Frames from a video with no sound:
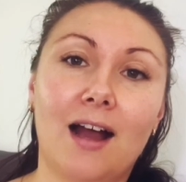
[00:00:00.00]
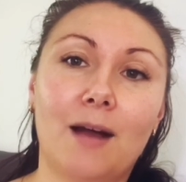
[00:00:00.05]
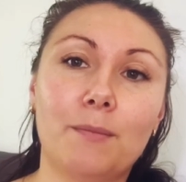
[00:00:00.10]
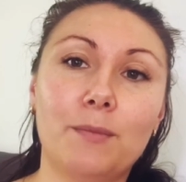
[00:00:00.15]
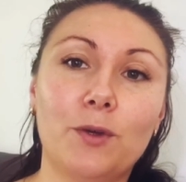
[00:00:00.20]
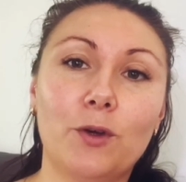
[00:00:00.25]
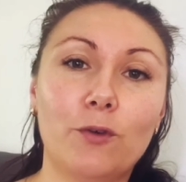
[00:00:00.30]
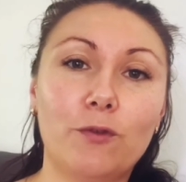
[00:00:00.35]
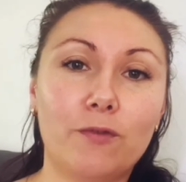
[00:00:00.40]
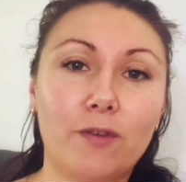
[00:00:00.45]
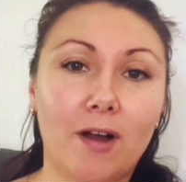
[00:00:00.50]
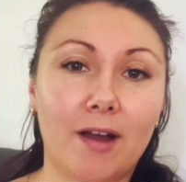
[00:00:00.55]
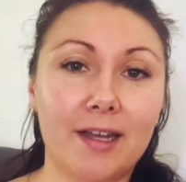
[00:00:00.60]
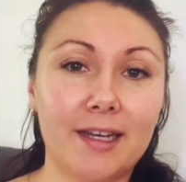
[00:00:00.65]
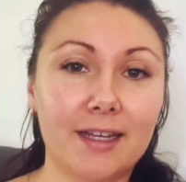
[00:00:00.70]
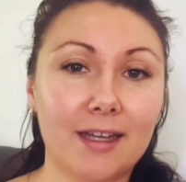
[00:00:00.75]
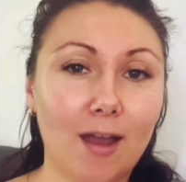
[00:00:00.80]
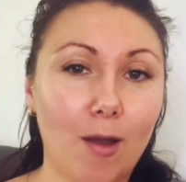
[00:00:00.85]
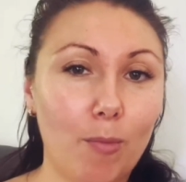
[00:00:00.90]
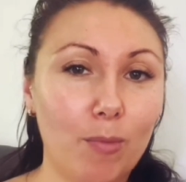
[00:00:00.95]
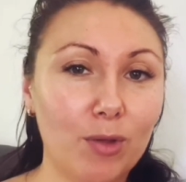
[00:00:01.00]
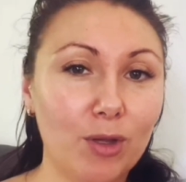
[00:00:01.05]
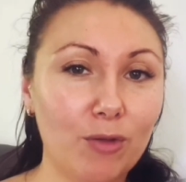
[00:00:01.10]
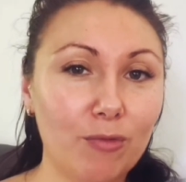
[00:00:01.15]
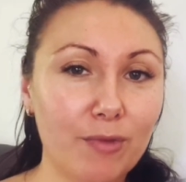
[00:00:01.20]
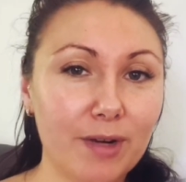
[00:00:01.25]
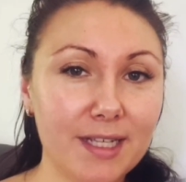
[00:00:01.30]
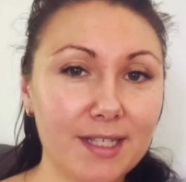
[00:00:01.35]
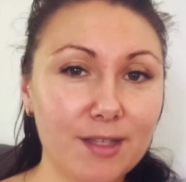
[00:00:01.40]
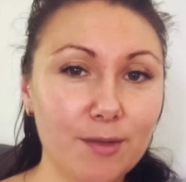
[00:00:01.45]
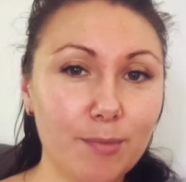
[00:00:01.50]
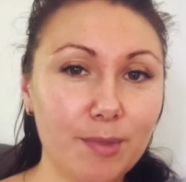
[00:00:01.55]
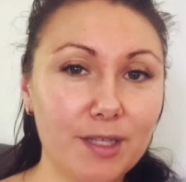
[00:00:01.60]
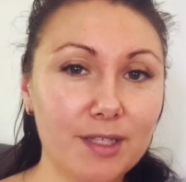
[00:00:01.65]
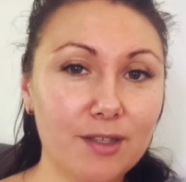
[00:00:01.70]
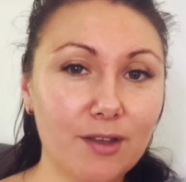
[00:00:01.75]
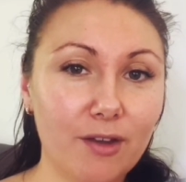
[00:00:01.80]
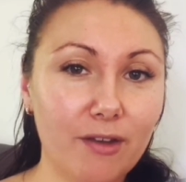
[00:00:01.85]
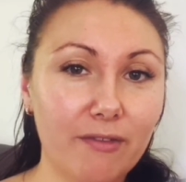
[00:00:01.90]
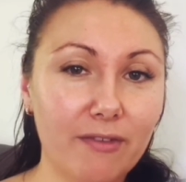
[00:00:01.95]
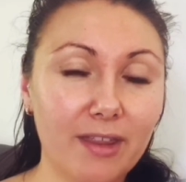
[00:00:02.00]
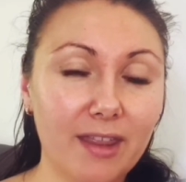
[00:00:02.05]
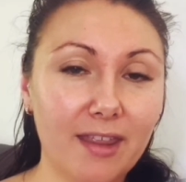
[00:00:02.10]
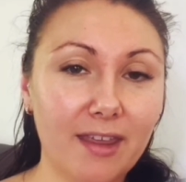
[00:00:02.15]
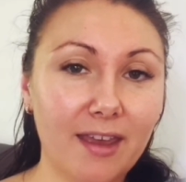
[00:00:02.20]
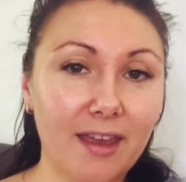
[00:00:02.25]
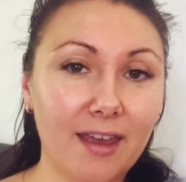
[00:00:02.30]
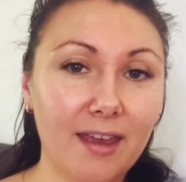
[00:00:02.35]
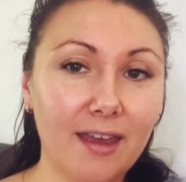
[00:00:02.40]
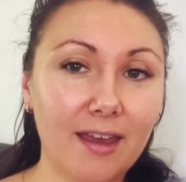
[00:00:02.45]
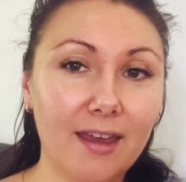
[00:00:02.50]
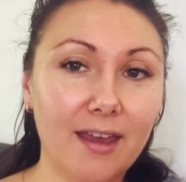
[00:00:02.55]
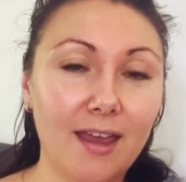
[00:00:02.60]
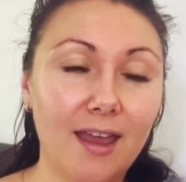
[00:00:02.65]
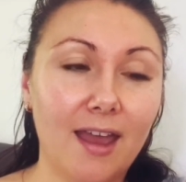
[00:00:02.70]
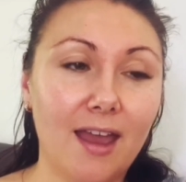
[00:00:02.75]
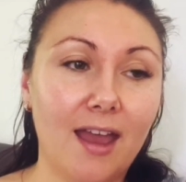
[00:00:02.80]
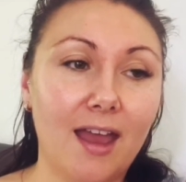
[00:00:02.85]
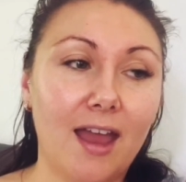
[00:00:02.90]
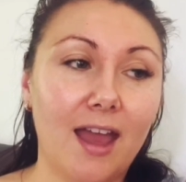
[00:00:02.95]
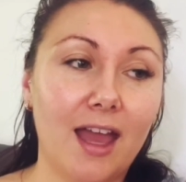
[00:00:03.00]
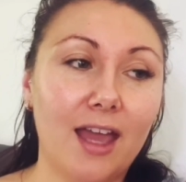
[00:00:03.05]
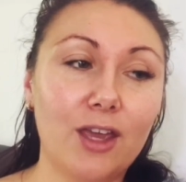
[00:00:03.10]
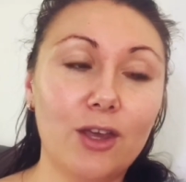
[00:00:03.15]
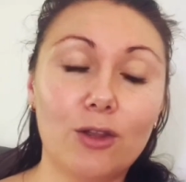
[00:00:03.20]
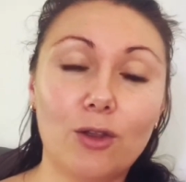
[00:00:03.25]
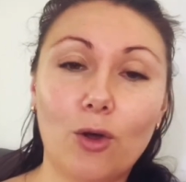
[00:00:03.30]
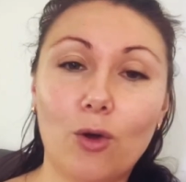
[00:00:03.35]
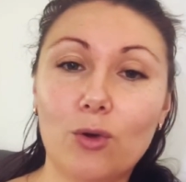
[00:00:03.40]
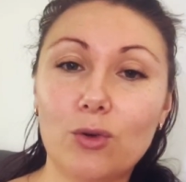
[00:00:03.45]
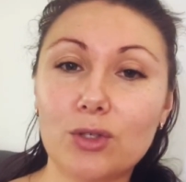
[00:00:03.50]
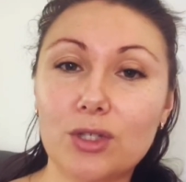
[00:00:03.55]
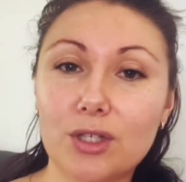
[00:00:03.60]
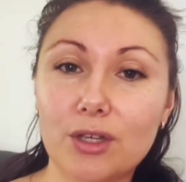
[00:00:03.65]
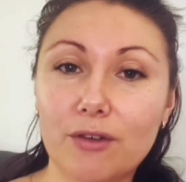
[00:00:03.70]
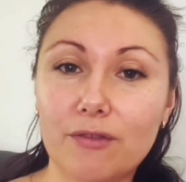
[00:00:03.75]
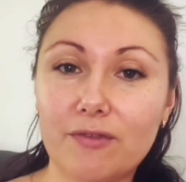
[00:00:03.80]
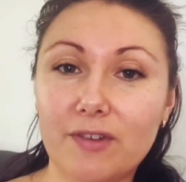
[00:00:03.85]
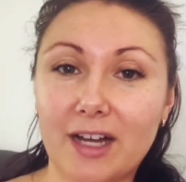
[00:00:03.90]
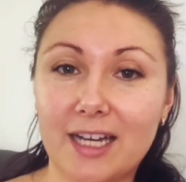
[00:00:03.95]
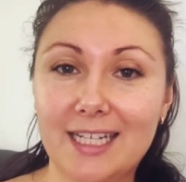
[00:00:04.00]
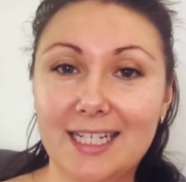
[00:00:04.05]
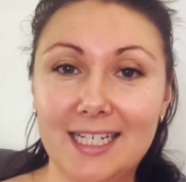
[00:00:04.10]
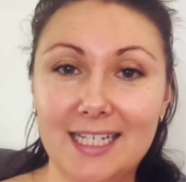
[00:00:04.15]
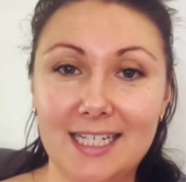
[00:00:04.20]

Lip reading: You'll find a couple of recipes over there. You'll also find a